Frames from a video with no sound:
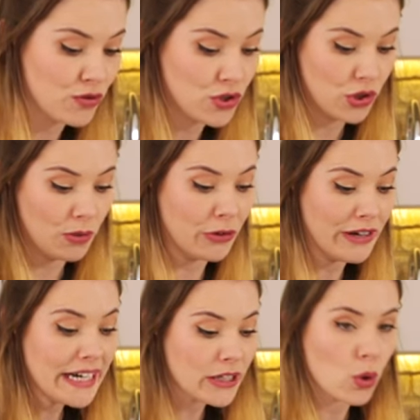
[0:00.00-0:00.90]
of
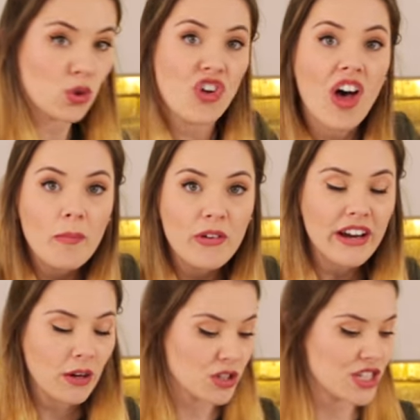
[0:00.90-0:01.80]
turmeric,
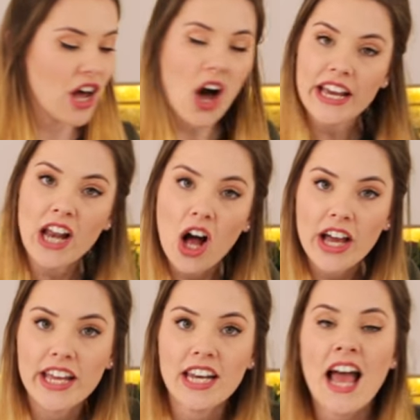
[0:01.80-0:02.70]
which is high in
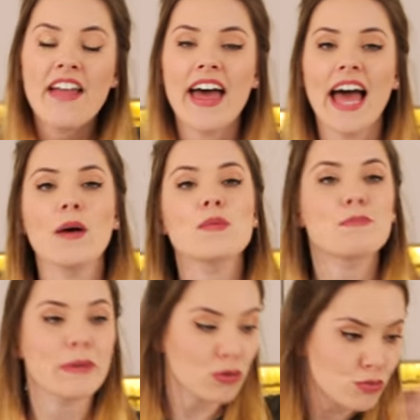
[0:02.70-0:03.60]
iron, that helps
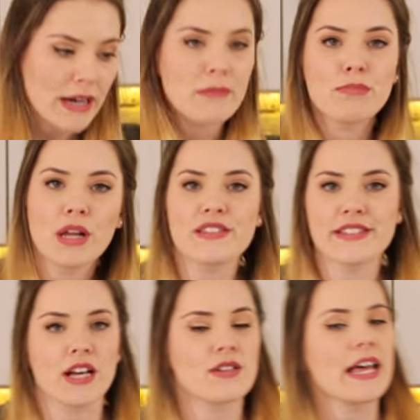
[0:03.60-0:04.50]
build red blood
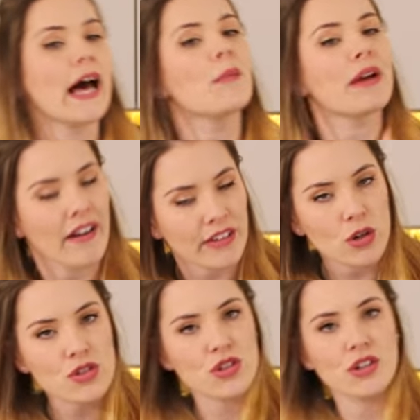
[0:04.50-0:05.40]
cells that help carry
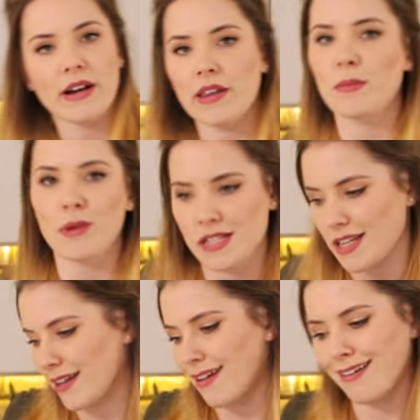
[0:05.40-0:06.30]
oxygen around the body.